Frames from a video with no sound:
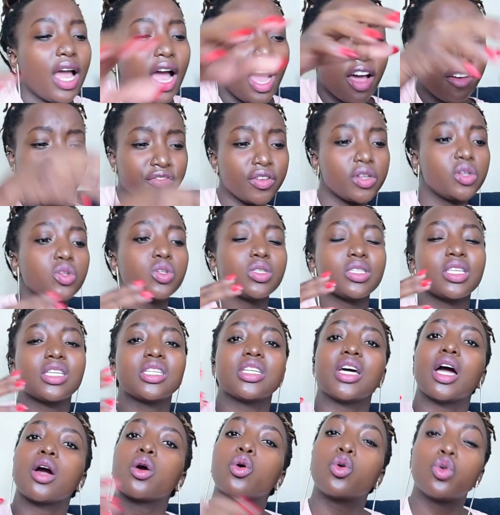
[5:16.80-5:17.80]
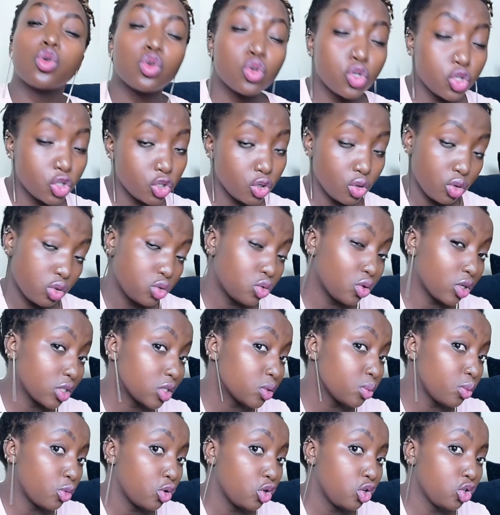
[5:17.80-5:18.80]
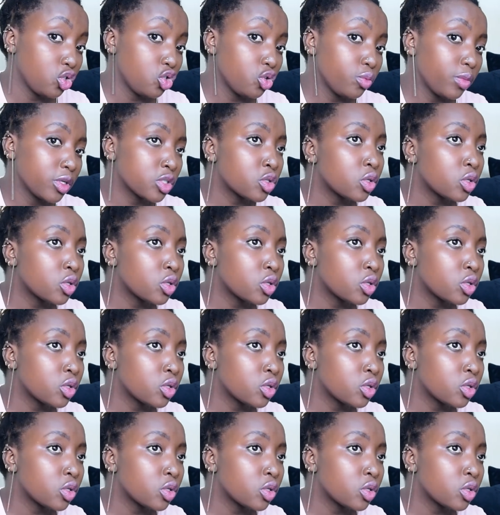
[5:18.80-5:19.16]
are videos that are crucial to a small YouTuber.